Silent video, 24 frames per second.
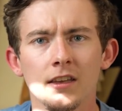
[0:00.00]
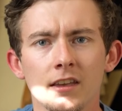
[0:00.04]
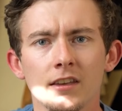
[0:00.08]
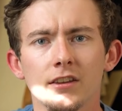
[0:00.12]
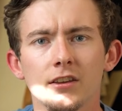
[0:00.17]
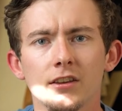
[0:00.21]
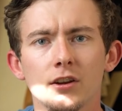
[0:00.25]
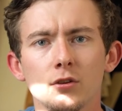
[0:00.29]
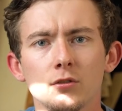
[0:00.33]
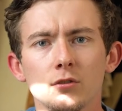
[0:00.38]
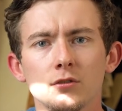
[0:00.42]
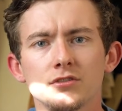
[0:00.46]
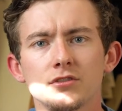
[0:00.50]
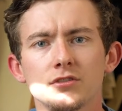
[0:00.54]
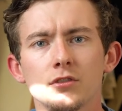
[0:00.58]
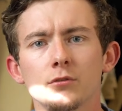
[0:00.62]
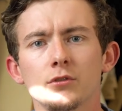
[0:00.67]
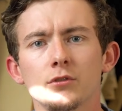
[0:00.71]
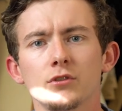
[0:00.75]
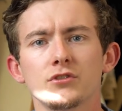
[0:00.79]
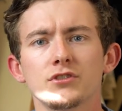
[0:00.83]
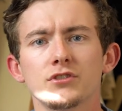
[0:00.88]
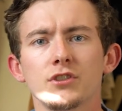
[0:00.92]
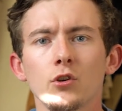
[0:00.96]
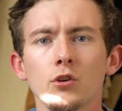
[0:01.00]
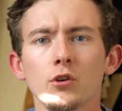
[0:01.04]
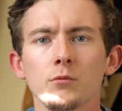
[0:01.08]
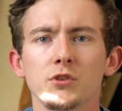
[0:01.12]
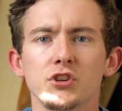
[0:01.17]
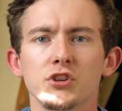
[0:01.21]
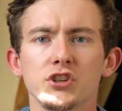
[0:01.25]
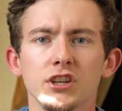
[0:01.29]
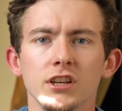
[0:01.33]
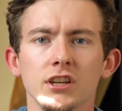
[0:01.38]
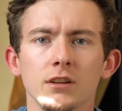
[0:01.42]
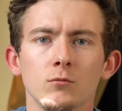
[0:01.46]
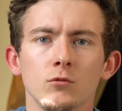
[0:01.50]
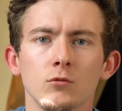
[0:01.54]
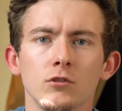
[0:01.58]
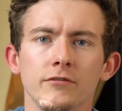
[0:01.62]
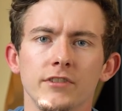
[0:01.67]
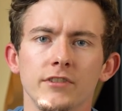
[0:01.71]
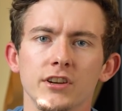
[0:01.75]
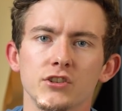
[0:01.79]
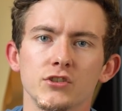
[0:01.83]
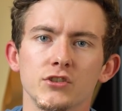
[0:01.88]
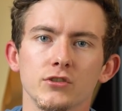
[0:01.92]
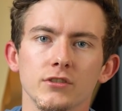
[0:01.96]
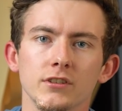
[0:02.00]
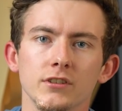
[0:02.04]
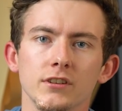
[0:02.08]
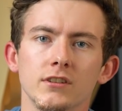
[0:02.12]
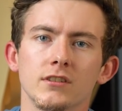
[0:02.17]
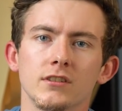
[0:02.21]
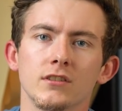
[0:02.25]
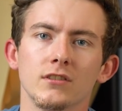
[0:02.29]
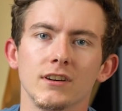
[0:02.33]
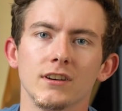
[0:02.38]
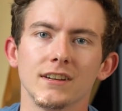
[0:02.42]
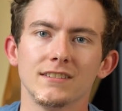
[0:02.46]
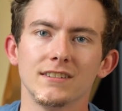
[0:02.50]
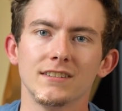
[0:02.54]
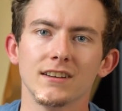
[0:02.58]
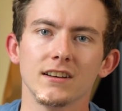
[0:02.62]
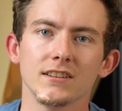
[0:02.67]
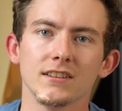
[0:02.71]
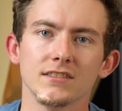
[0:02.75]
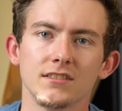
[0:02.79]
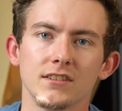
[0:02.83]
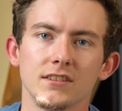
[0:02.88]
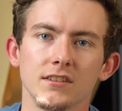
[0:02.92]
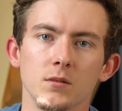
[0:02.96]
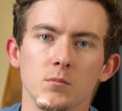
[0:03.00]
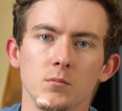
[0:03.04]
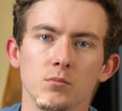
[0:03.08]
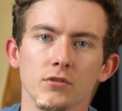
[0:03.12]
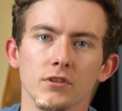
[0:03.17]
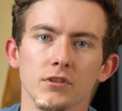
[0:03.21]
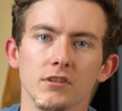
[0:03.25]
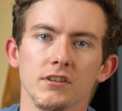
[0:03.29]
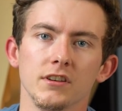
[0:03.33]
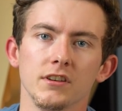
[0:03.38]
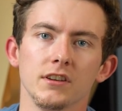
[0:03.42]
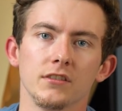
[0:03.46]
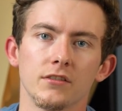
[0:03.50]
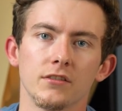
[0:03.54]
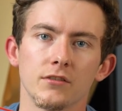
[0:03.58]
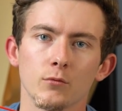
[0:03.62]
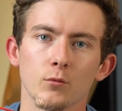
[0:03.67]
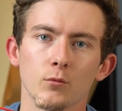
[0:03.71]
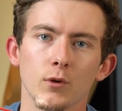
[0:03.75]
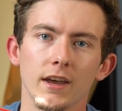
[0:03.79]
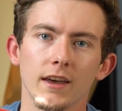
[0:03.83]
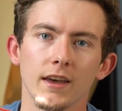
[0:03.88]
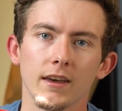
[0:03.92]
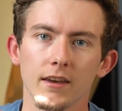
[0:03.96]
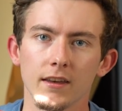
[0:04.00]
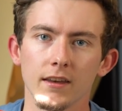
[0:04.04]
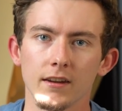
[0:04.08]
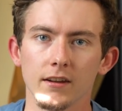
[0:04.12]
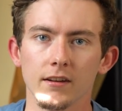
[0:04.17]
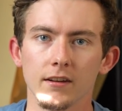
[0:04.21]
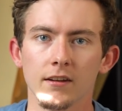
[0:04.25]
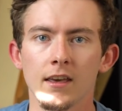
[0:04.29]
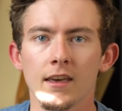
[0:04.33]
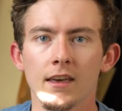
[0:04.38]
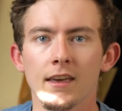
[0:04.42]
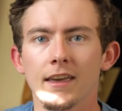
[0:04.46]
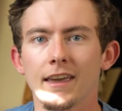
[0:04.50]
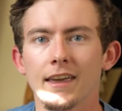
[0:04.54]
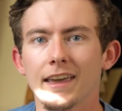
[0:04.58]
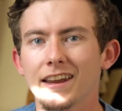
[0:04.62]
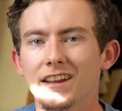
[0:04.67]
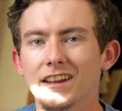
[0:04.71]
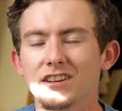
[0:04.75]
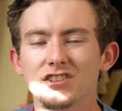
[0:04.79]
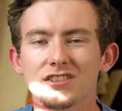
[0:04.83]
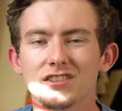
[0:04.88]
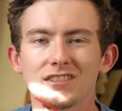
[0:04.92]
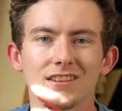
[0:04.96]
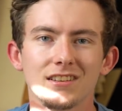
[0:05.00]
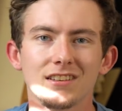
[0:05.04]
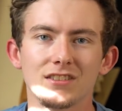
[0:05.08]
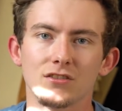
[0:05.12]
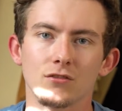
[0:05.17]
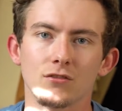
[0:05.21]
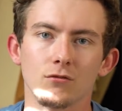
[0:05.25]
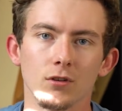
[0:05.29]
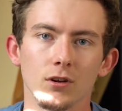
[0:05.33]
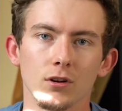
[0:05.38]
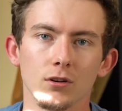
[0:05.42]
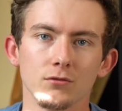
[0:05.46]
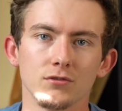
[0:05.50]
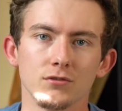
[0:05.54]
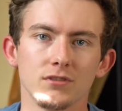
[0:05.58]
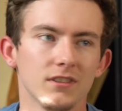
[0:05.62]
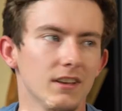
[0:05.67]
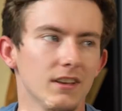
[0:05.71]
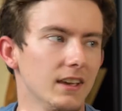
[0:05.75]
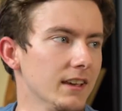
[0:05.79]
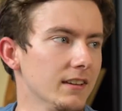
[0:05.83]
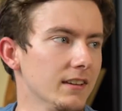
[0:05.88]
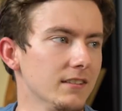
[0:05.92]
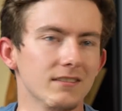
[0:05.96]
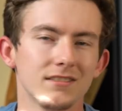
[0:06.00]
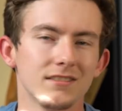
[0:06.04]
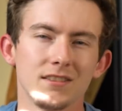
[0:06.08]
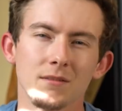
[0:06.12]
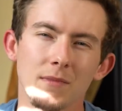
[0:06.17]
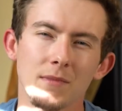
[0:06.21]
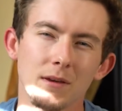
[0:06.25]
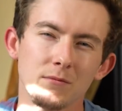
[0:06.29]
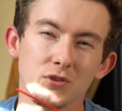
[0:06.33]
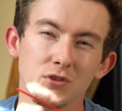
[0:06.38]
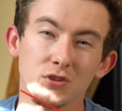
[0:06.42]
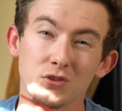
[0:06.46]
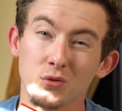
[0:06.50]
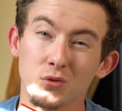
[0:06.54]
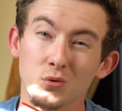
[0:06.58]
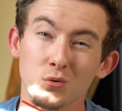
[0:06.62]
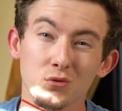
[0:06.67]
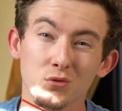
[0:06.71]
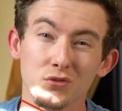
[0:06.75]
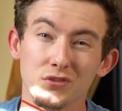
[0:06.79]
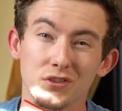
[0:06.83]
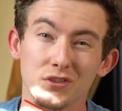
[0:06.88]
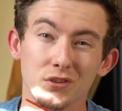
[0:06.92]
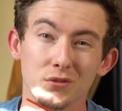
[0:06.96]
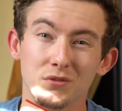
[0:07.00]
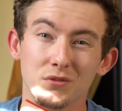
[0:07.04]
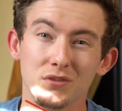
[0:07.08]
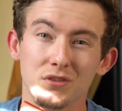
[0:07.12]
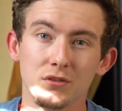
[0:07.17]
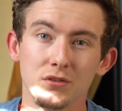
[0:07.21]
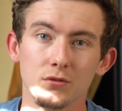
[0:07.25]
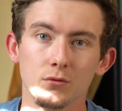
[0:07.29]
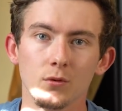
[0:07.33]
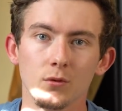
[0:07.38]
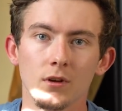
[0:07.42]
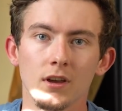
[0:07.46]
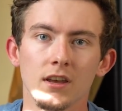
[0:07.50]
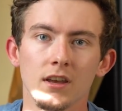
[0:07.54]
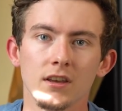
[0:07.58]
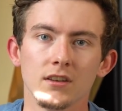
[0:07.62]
You know, so your sewing machine will eventually collect dust and debris and thread and it just gets gross, and sometimes your tools do too.